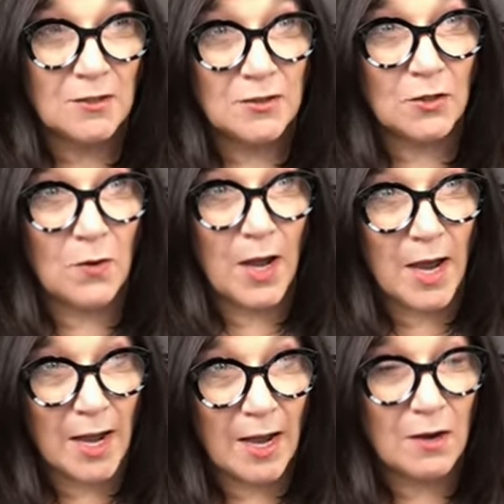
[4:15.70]
So
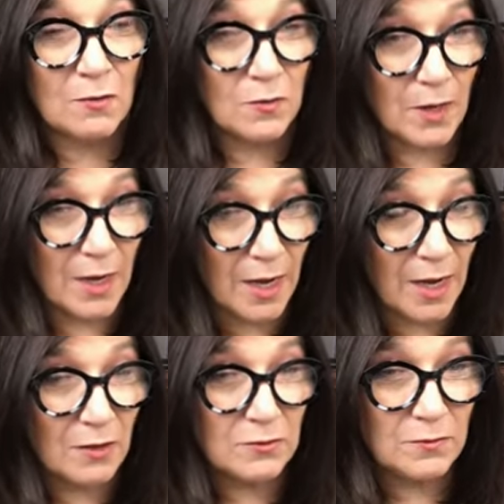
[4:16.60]
how
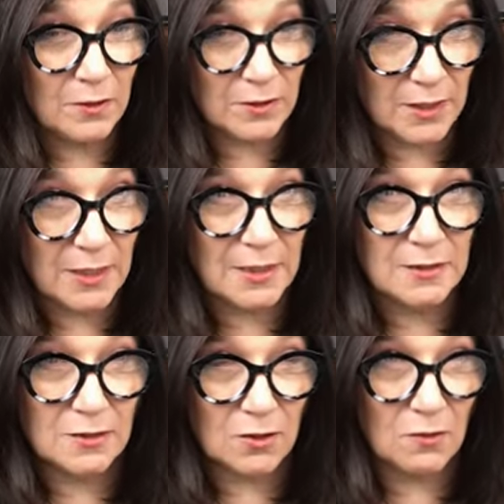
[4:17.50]
how do our
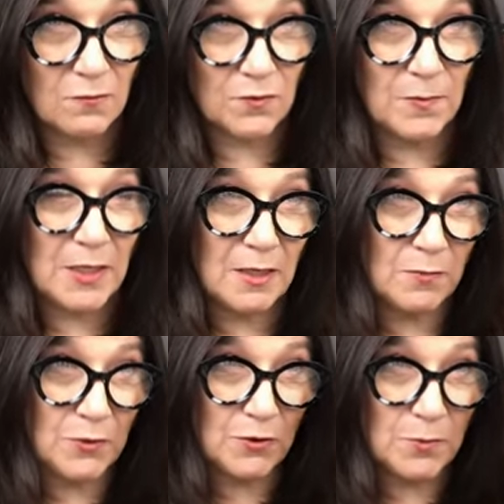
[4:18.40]
kids go from
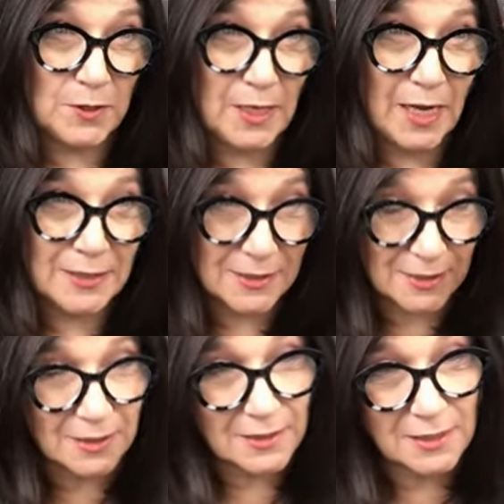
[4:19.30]
hitting puberty at
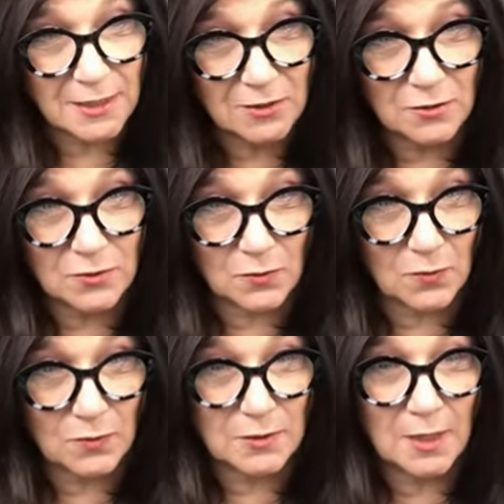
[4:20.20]
16 years
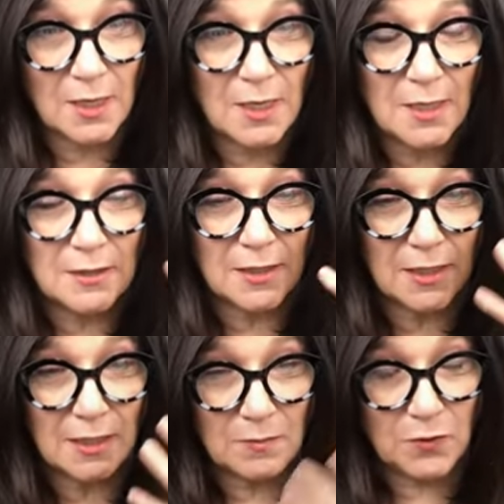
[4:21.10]
old to
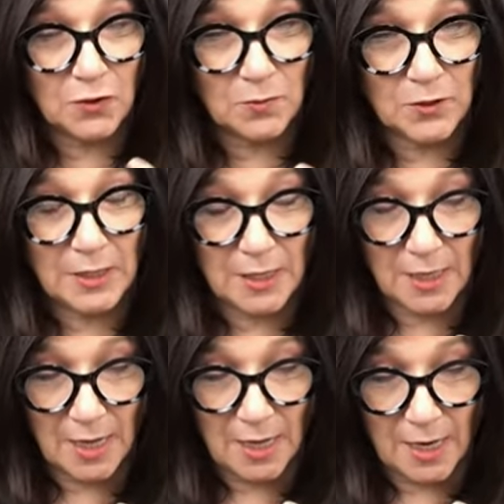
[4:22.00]
hitting
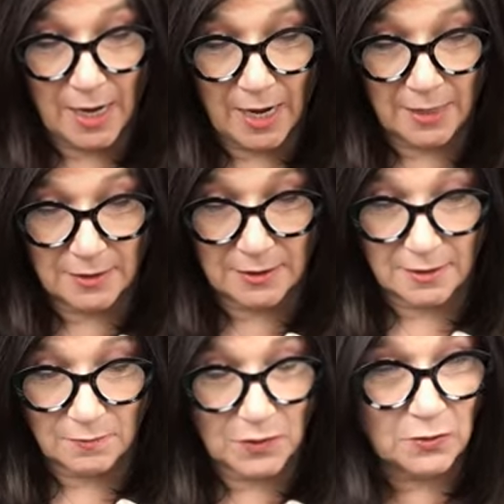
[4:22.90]
puberty at
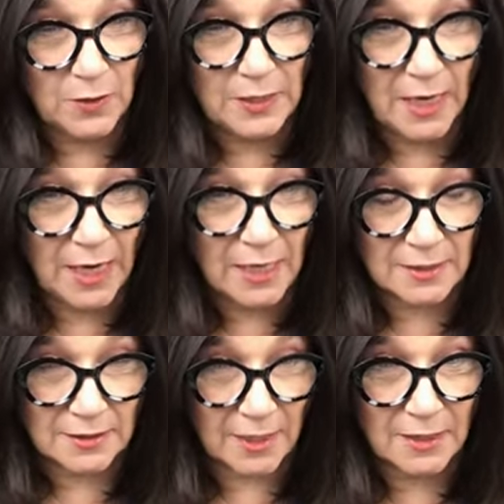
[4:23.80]
between 8
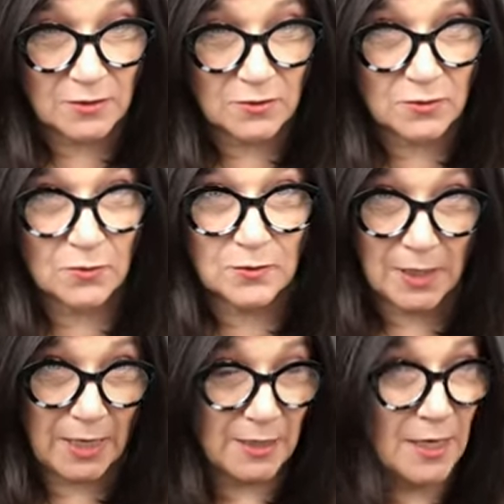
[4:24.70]
and 10 years old
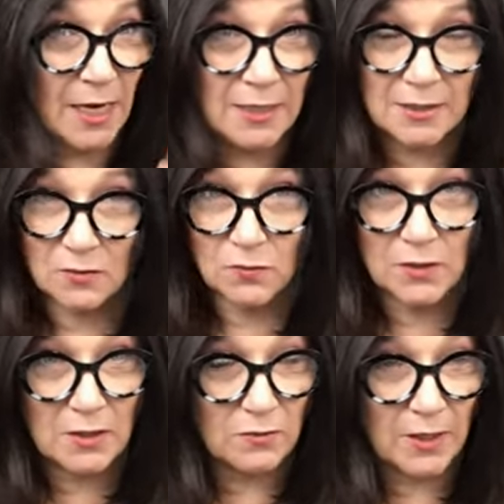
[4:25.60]
and 9 is a
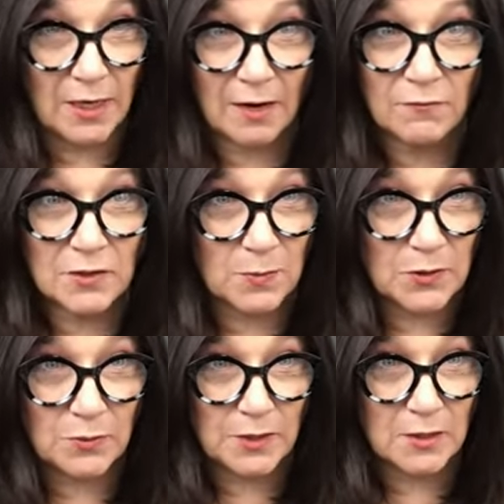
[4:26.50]
really great average
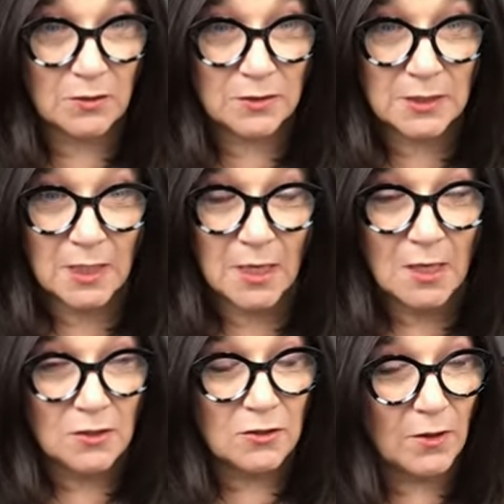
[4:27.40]
between those.
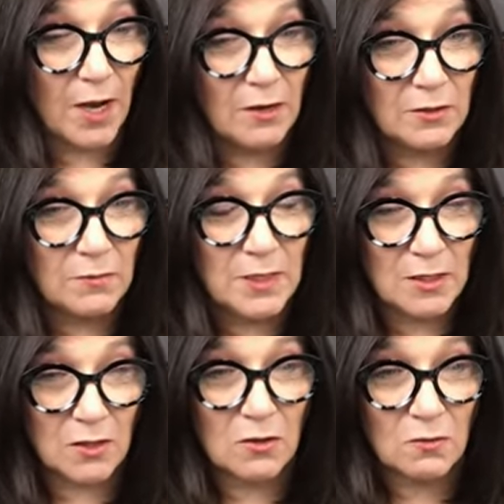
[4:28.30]
So how do we
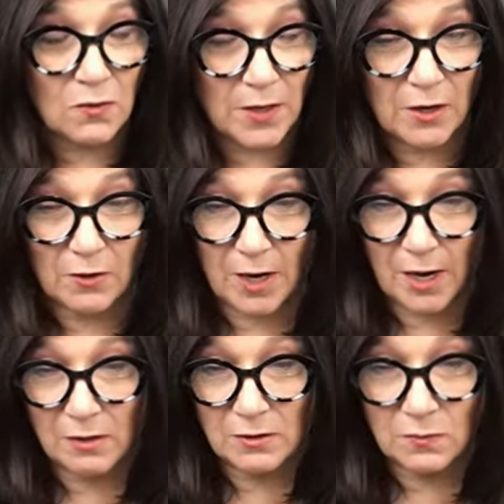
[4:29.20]
go there?
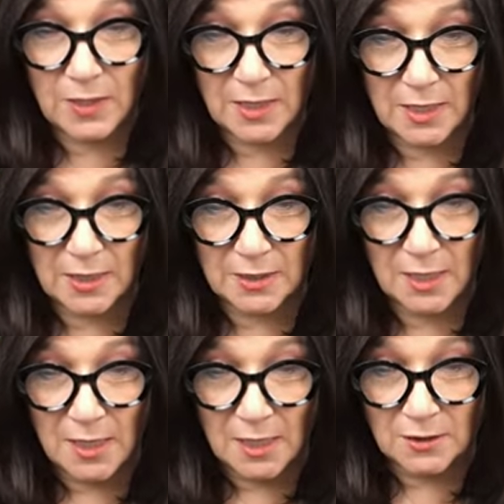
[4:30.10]
How do we in
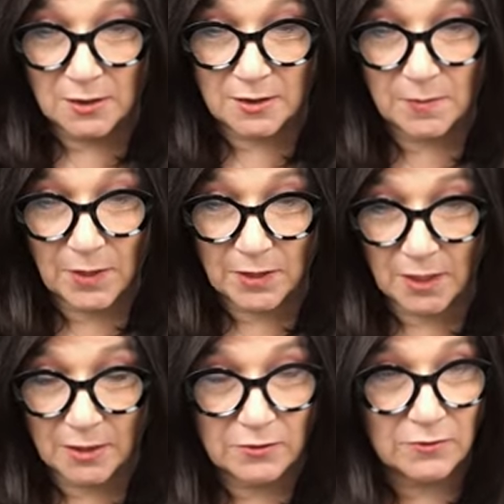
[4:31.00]
just about a
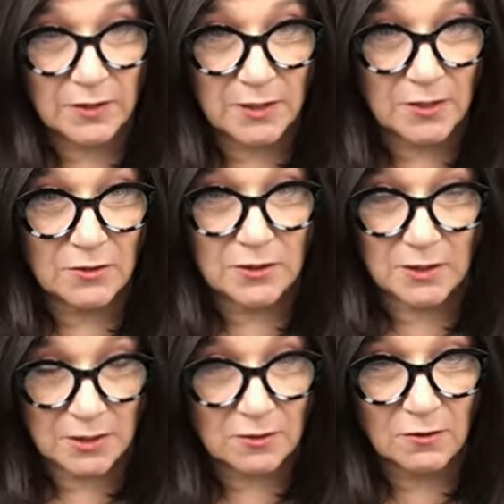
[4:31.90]
100 years,
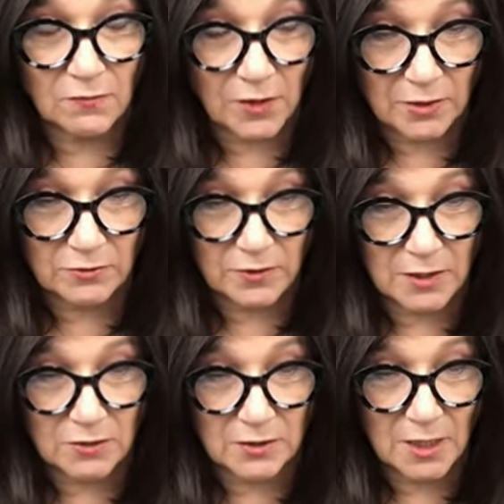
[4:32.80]
it's just over a 100
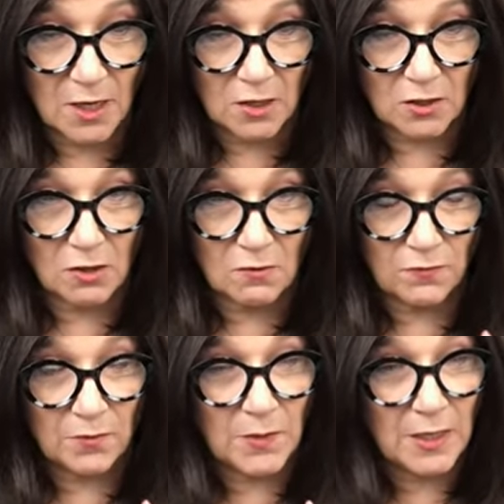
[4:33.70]
years, go
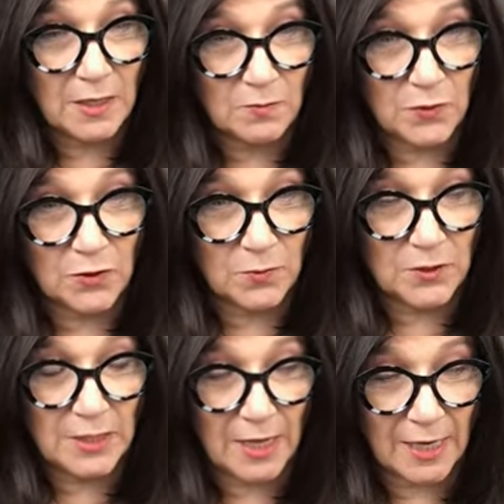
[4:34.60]
from hitting
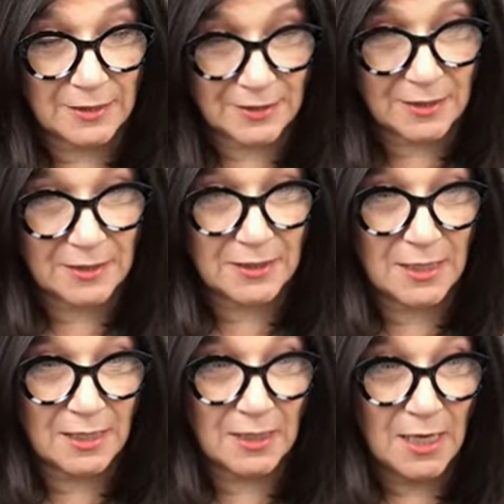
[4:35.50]
puberty at
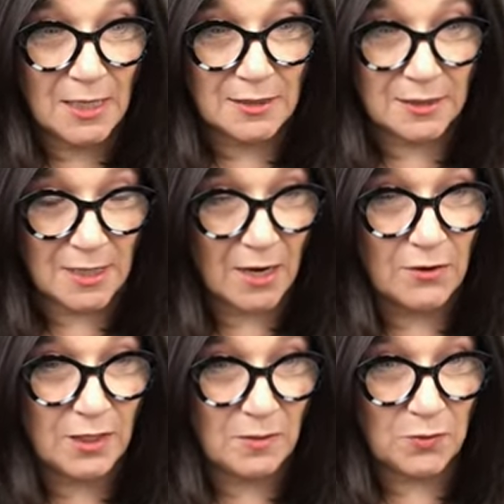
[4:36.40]
16 to now
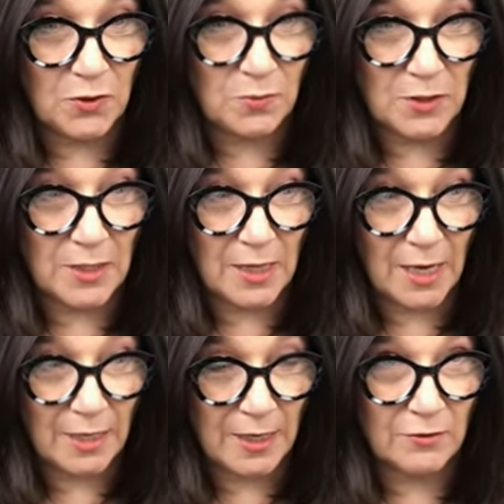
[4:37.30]
hitting puberty
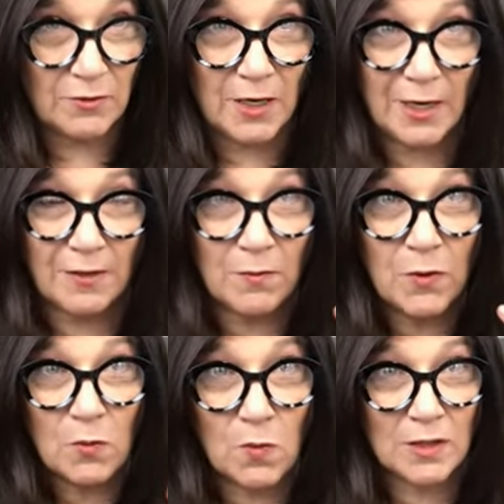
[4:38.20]
at 8 or 9 and then
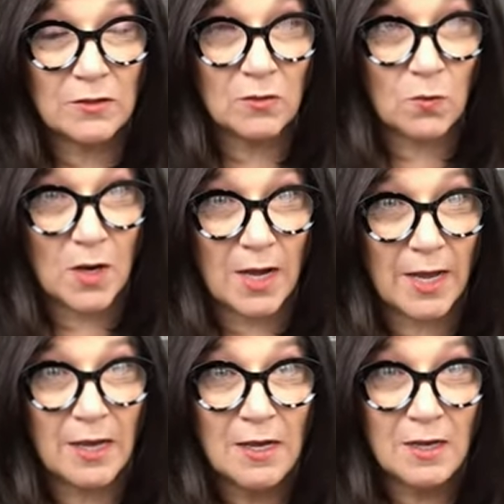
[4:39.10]
we wonder
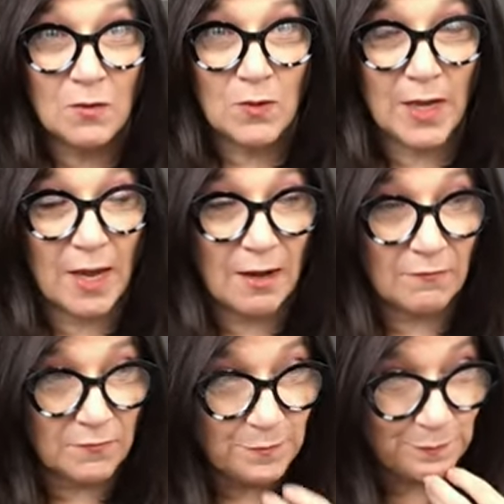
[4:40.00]
why we
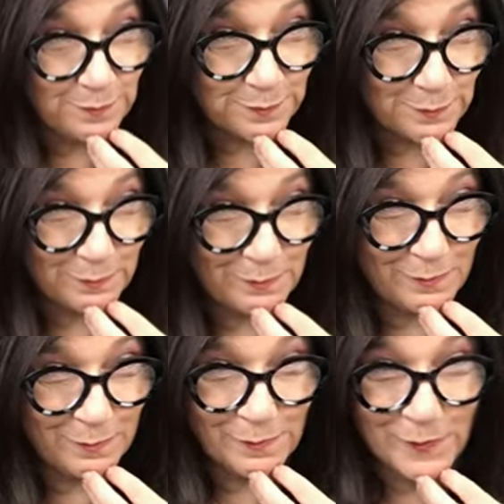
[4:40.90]
have
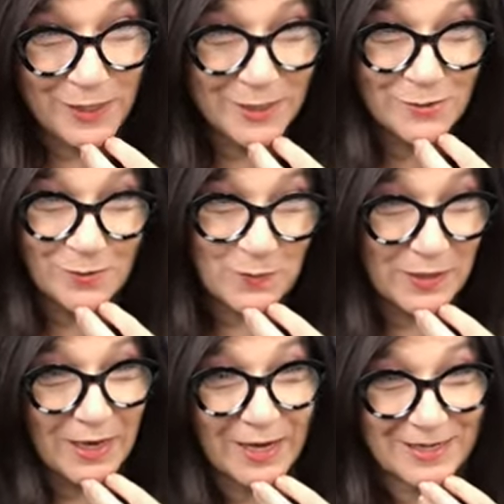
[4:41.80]
kids with
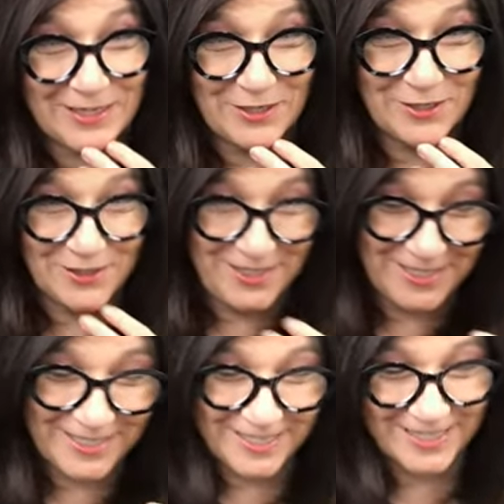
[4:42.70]
big attitudes.